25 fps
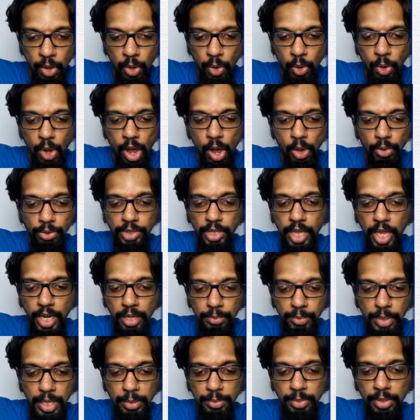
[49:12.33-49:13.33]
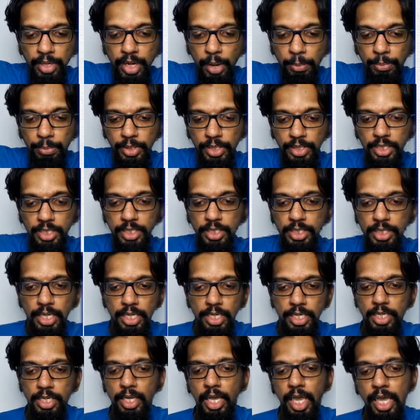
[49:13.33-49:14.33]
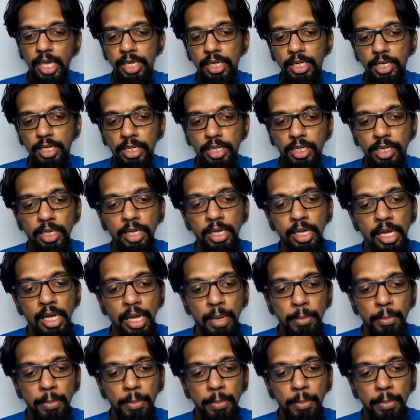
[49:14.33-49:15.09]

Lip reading: or how that may be represented again in a